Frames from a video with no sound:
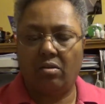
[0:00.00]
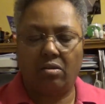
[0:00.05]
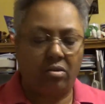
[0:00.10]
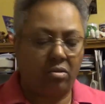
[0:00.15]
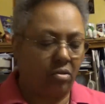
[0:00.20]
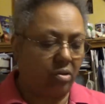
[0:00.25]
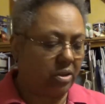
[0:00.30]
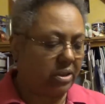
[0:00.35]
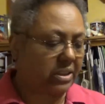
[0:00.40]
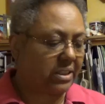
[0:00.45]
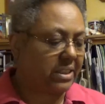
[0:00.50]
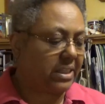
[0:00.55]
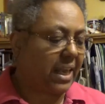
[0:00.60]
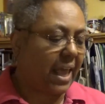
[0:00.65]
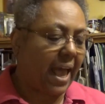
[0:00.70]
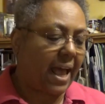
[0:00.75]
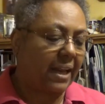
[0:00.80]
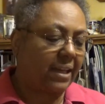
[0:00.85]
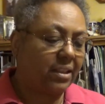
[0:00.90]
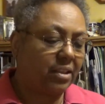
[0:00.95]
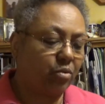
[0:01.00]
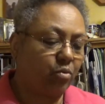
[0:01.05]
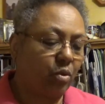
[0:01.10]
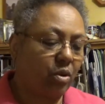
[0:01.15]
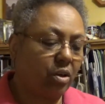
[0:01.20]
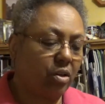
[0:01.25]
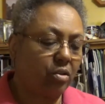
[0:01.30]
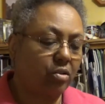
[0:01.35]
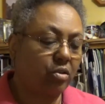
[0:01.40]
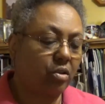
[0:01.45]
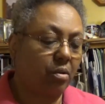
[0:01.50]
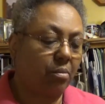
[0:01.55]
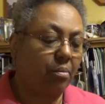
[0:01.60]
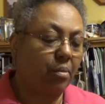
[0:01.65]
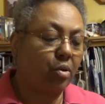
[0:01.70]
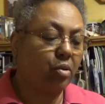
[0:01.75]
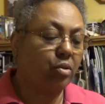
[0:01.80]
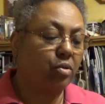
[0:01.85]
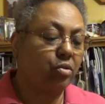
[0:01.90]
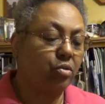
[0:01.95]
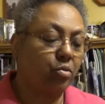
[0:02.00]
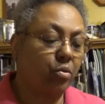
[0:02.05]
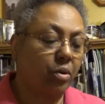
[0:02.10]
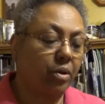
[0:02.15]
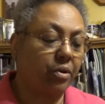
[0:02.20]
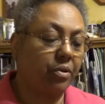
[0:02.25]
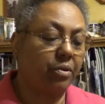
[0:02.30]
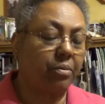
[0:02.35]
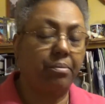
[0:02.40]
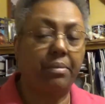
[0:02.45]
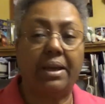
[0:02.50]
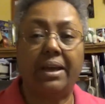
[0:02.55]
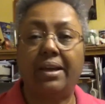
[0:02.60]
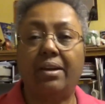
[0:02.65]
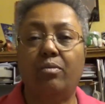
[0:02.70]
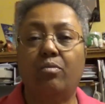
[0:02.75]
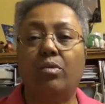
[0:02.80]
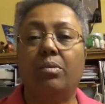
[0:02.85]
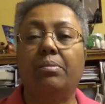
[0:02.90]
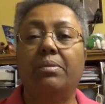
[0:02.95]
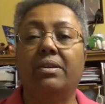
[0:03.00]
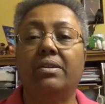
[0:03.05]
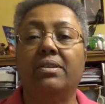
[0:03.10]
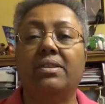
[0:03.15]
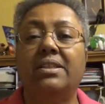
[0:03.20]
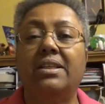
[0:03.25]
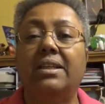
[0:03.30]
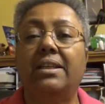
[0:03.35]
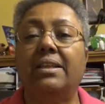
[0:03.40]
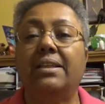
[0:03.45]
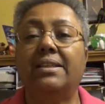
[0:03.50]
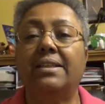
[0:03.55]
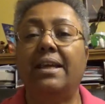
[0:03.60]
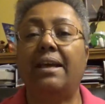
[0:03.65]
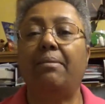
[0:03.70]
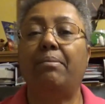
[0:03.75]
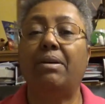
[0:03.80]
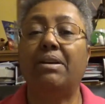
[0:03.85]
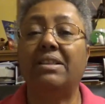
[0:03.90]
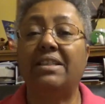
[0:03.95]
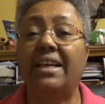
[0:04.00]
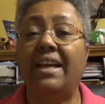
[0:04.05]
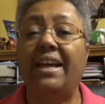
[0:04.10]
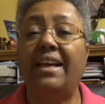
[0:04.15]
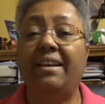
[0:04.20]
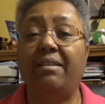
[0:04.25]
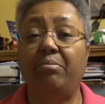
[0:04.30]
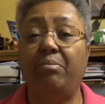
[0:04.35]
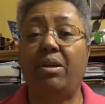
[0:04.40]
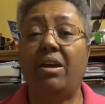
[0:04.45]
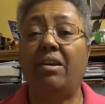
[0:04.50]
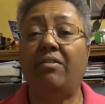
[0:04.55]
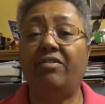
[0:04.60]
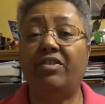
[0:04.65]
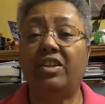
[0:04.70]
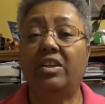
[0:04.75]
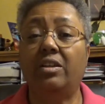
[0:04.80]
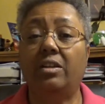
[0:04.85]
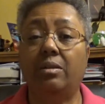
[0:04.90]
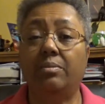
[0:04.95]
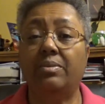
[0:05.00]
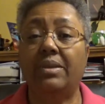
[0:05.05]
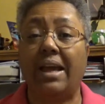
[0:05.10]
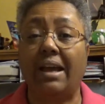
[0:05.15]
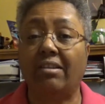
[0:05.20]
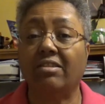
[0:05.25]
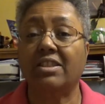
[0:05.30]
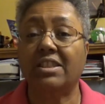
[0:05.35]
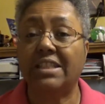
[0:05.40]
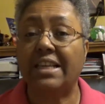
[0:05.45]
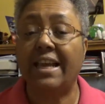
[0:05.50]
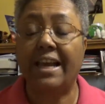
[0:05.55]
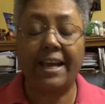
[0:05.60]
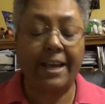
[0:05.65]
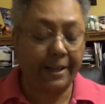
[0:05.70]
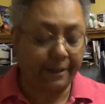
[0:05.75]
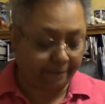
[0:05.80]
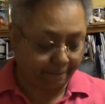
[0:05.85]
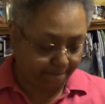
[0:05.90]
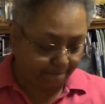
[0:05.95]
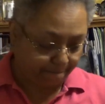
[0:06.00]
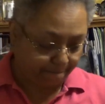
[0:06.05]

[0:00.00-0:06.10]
or Cialis, one of those commercials where the man and woman are sitting side by side in bathtubs outside.